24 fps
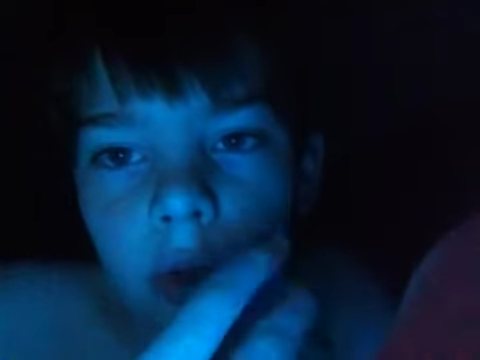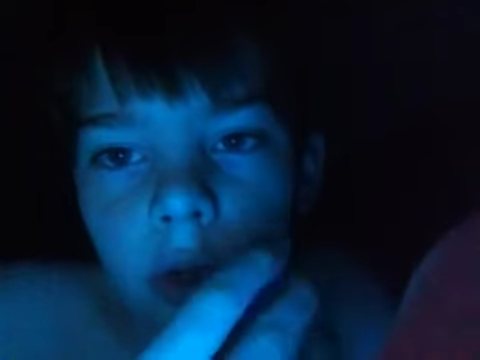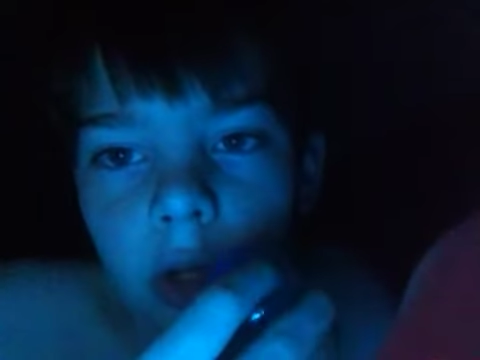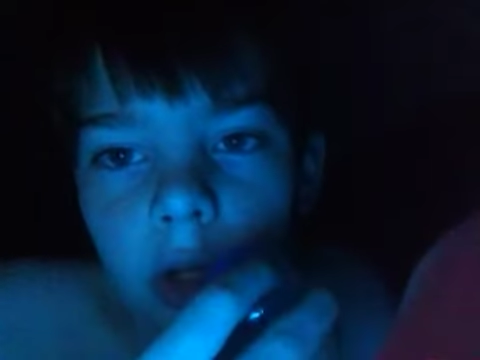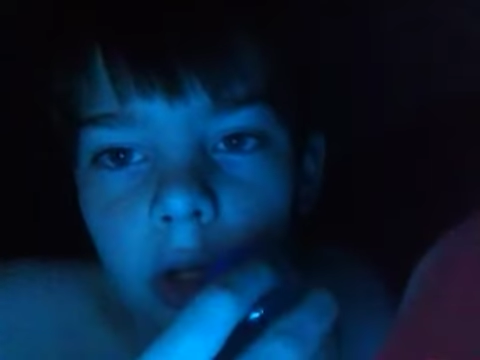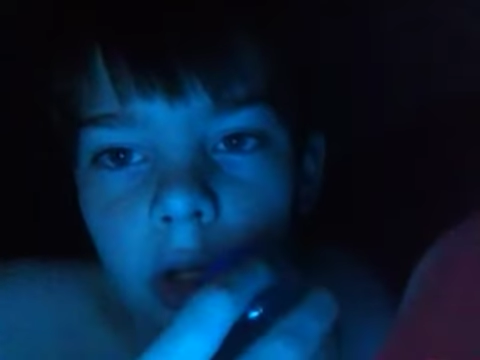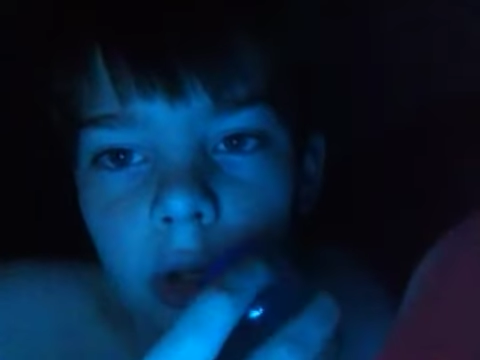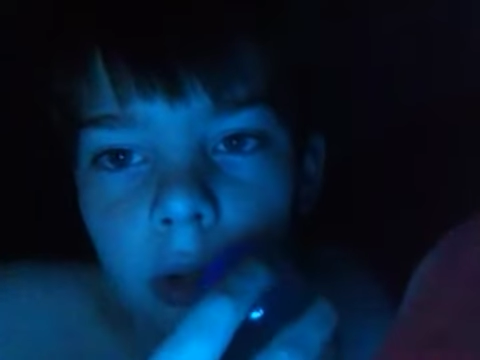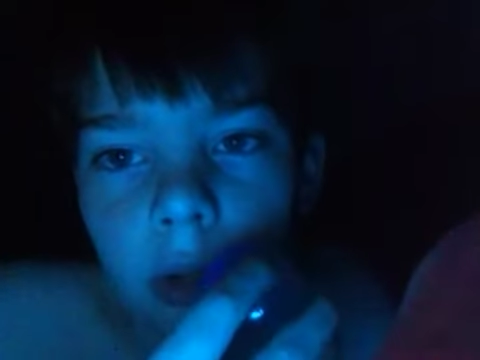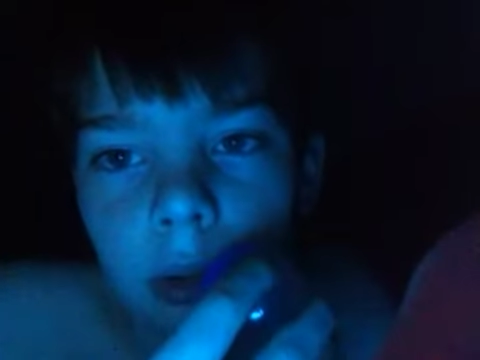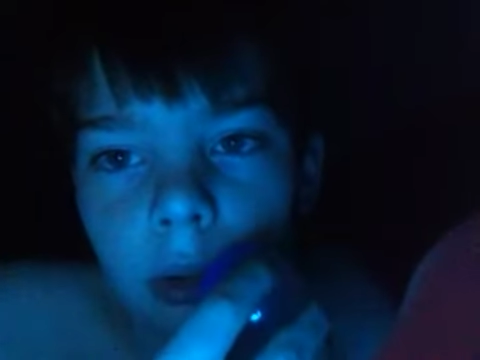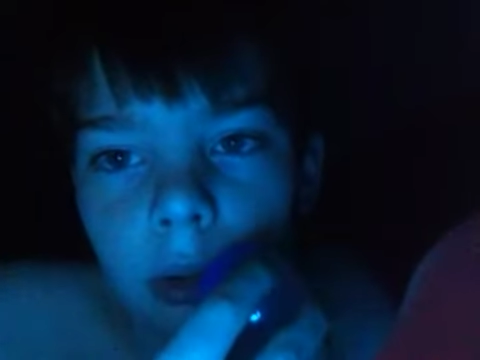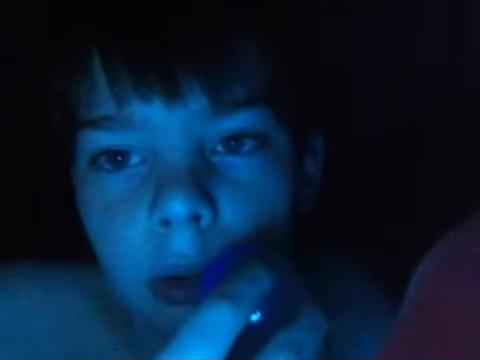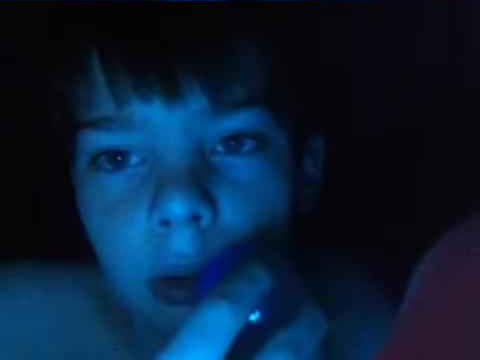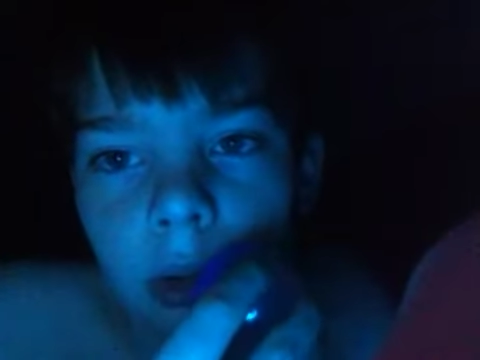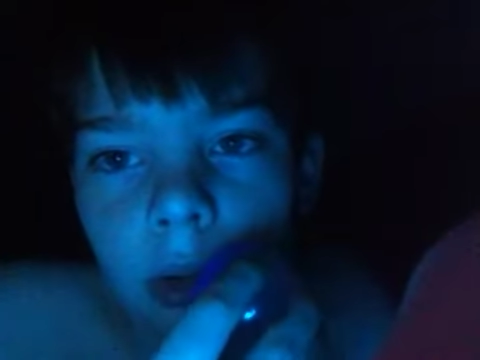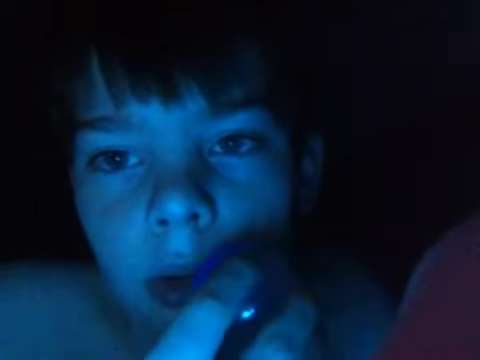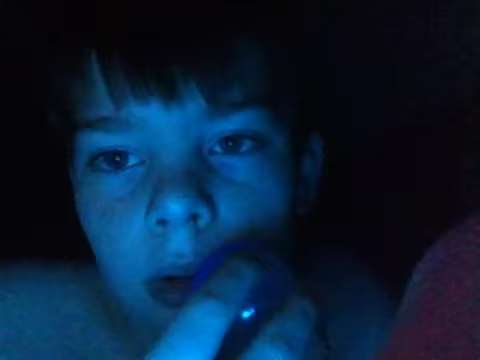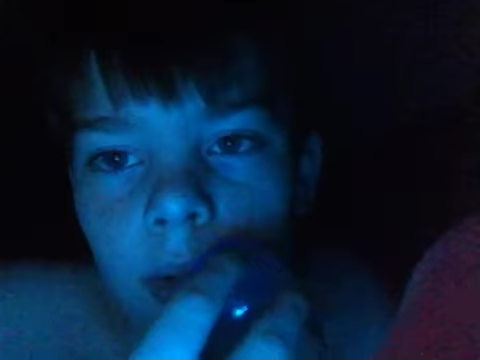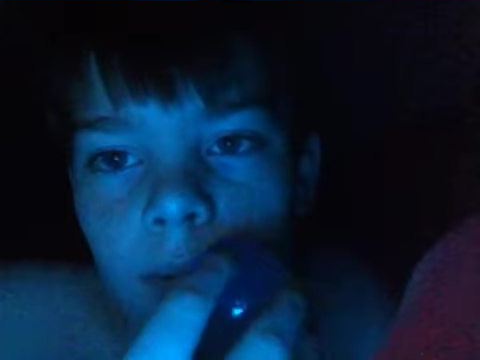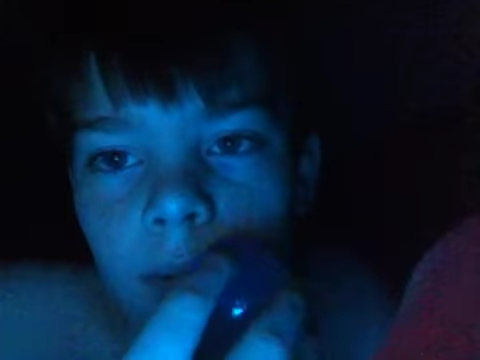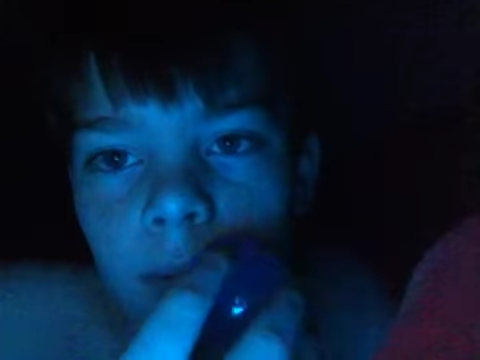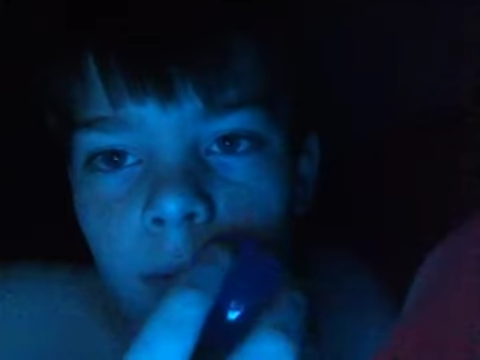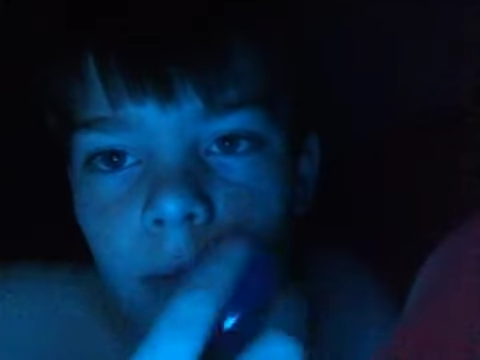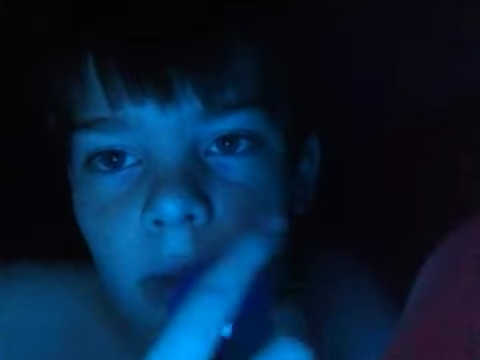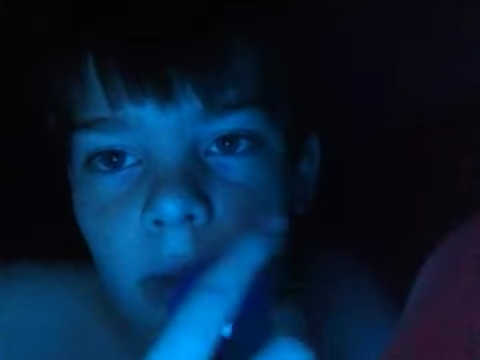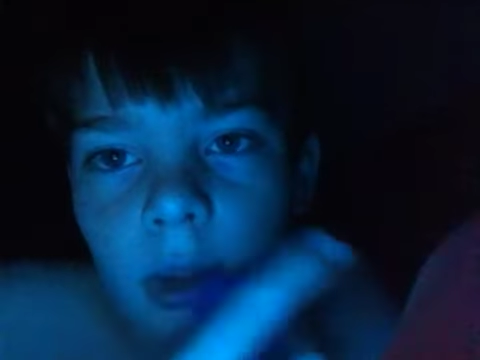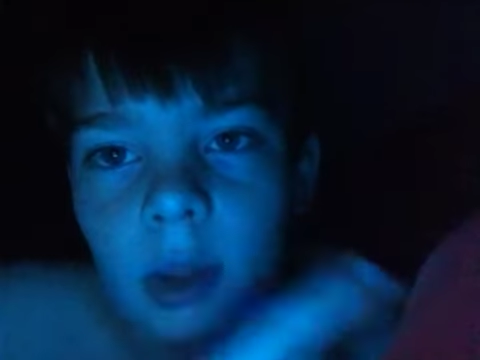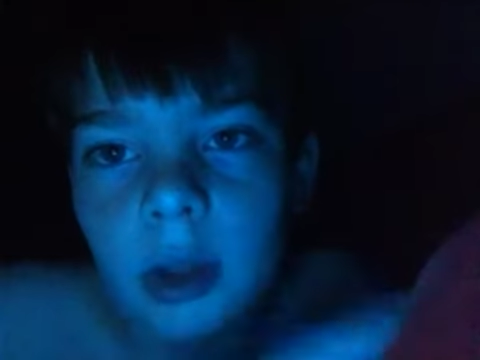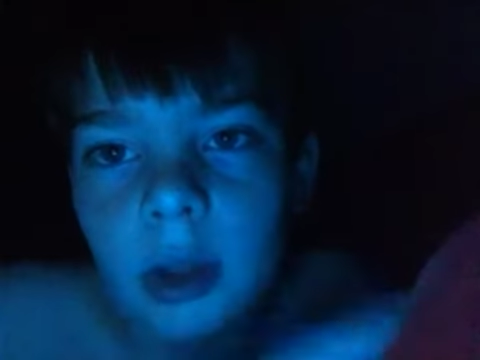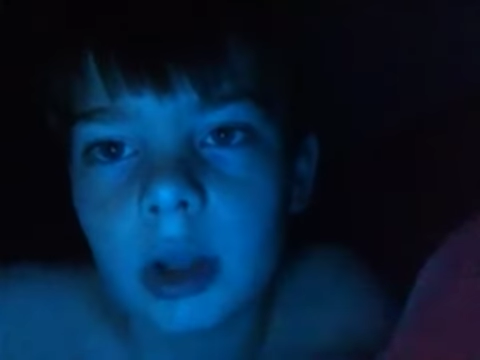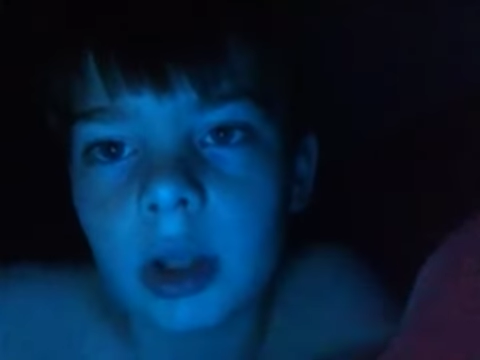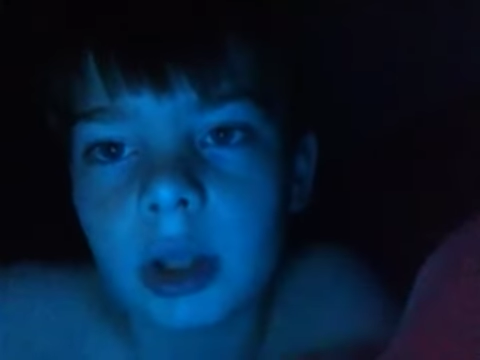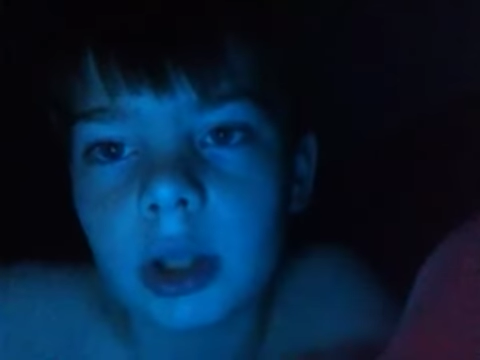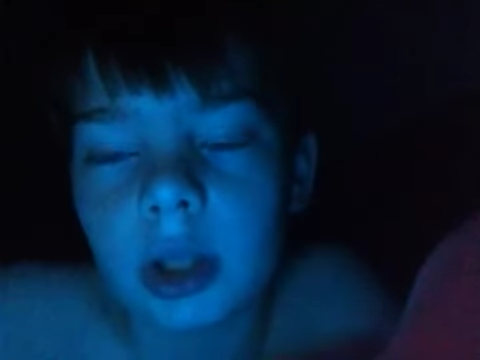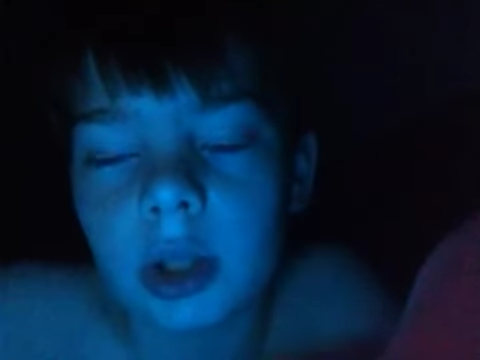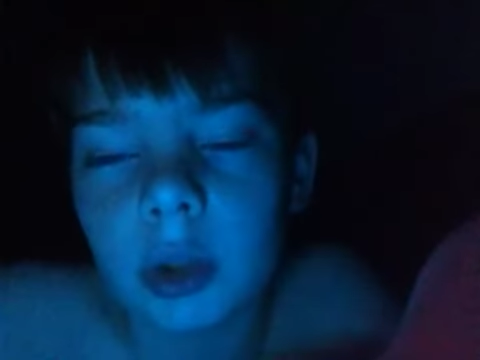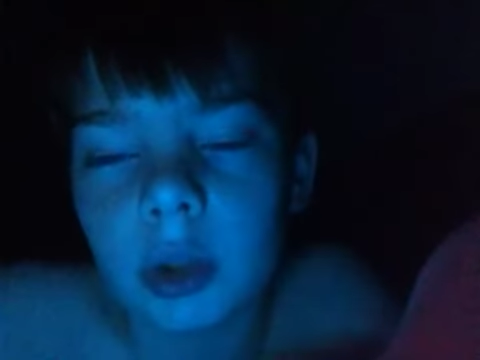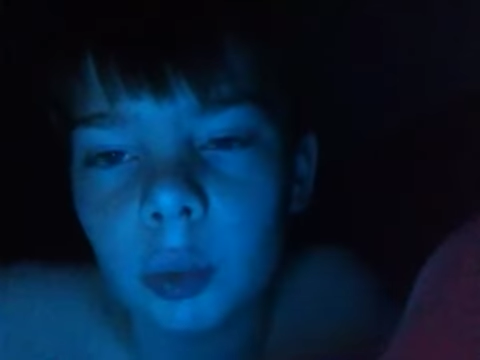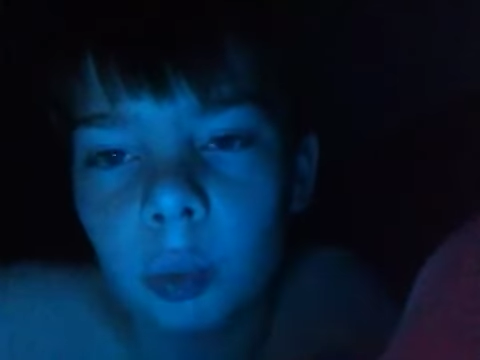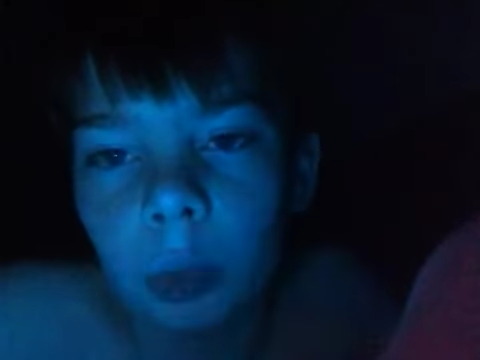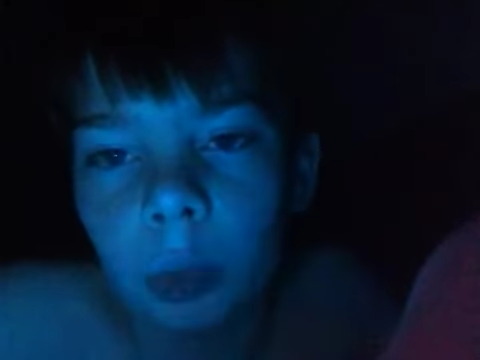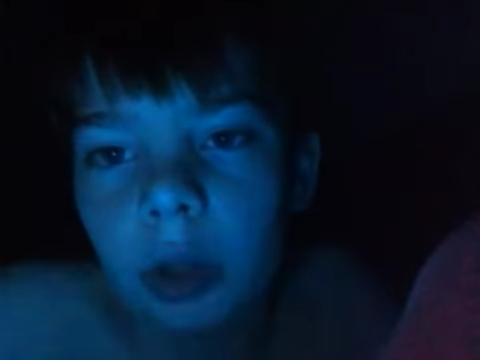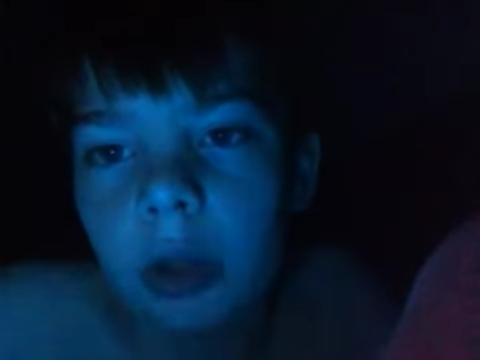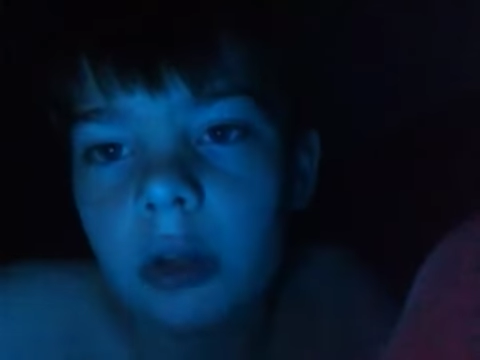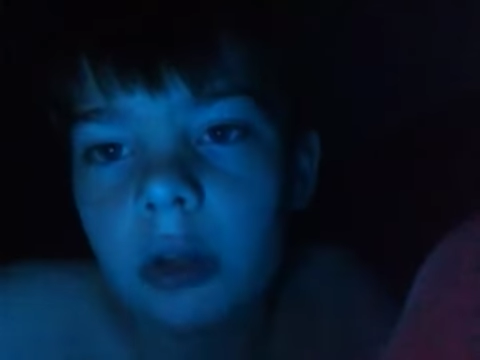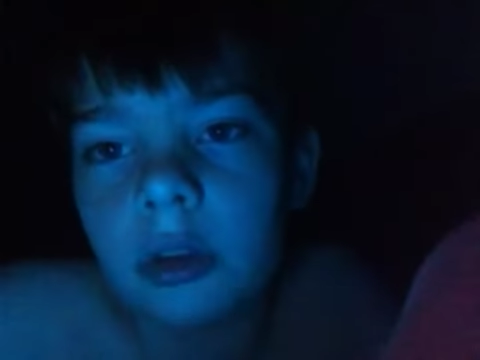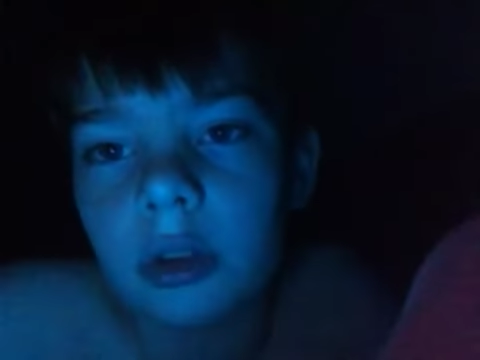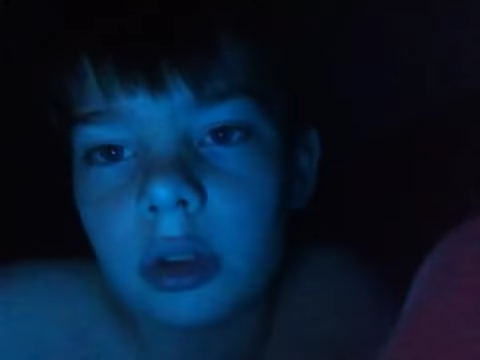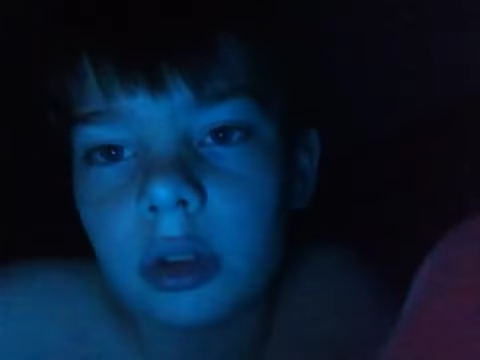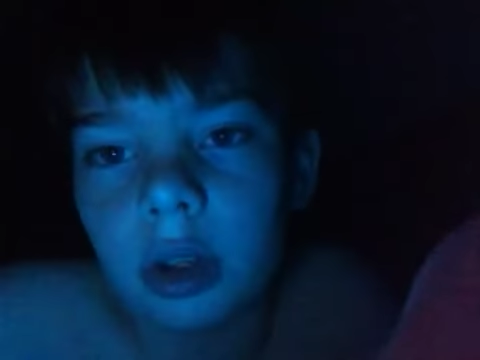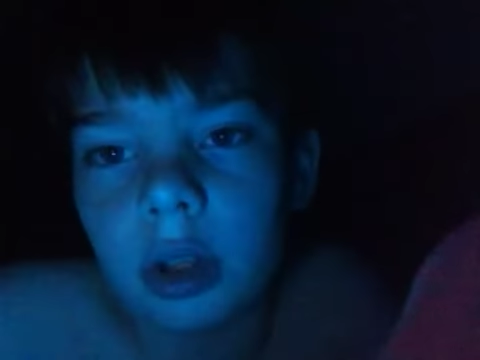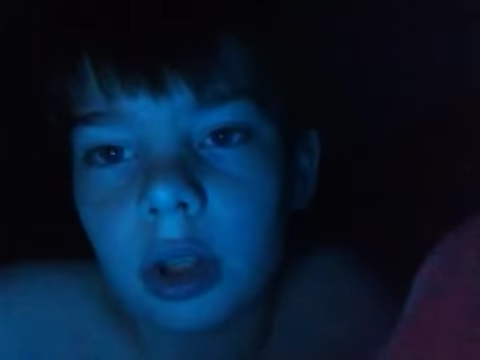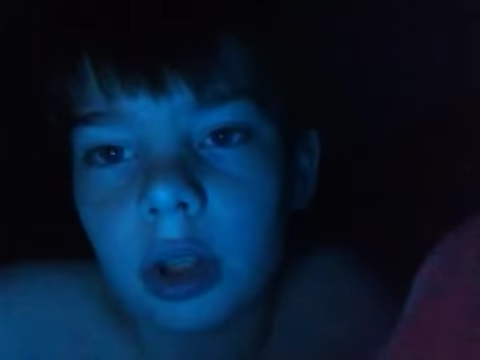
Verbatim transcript: uh, like erase the